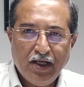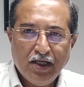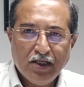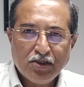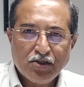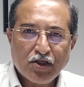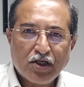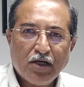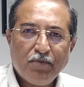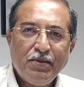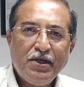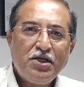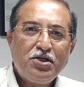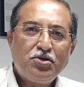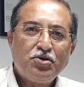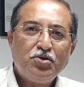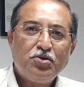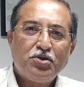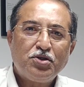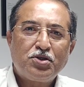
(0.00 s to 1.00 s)
So coming
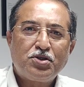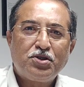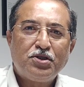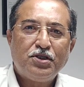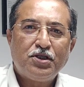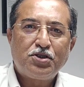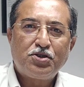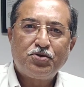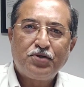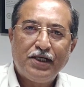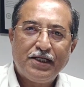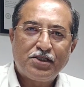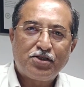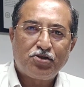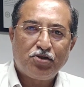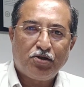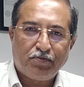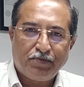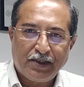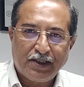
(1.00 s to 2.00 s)
to the today's
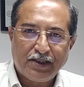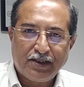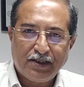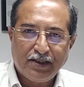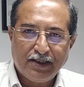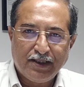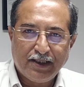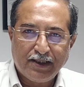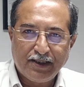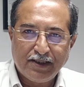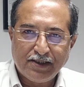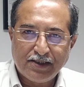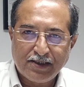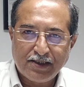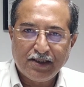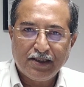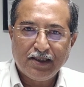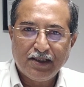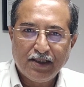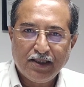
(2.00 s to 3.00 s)
topic, that
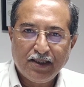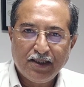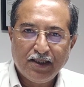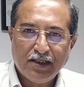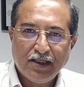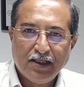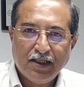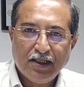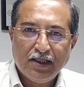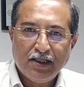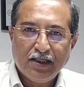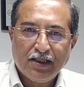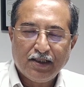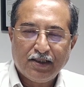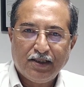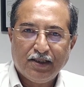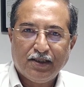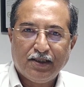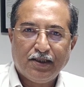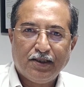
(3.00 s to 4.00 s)
is
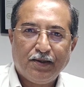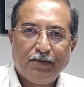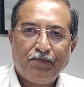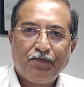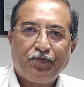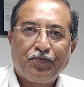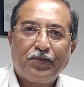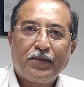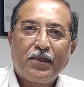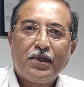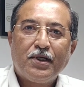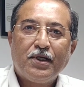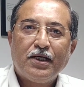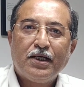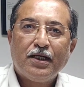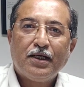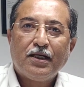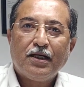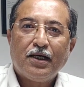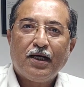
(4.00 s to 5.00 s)
the
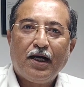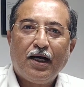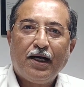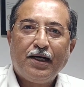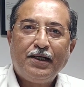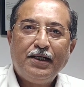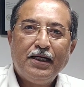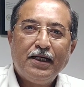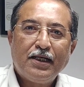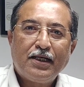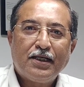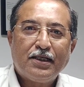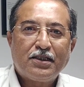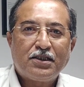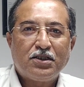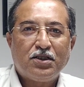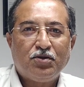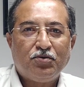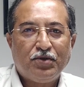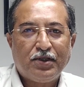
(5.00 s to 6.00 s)
ideal
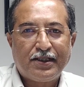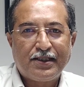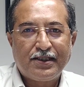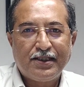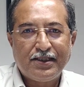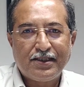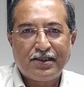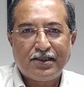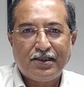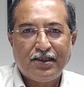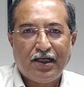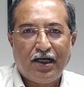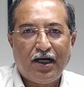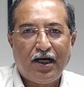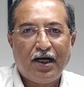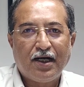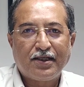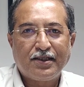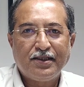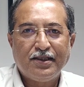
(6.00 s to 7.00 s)
cut versus the
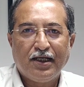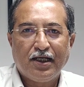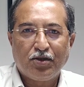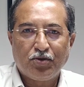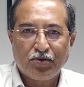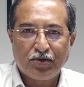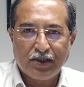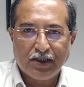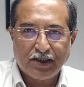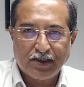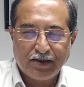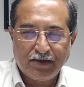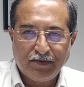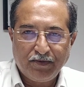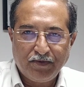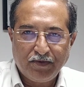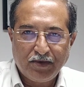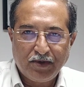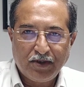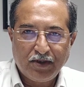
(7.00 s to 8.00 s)
heart and arrow cut.
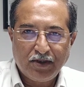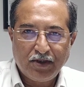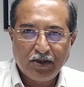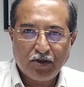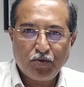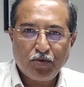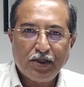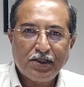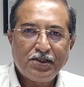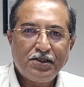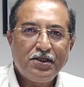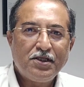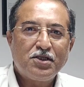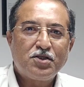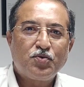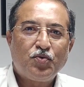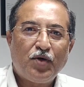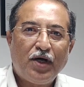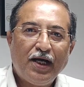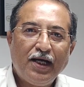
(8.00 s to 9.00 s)
The question
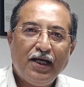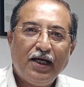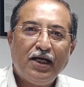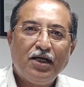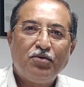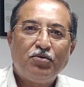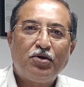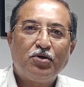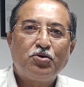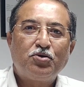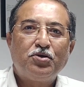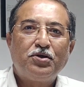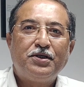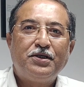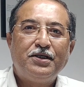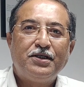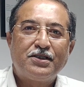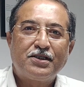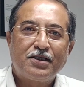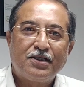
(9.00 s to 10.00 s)
is why I want to
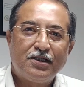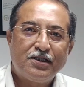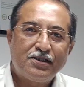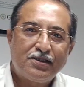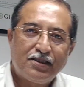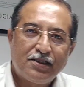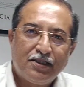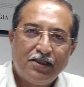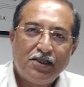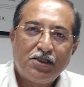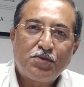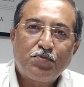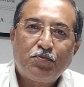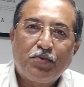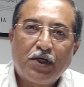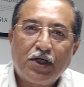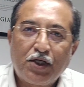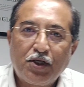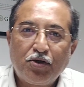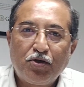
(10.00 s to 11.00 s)
discuss this
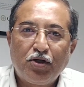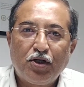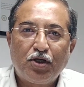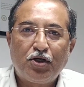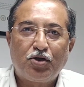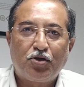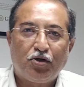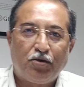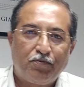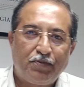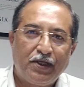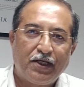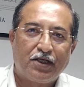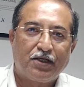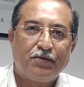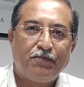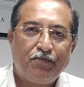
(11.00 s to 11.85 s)
particular topic.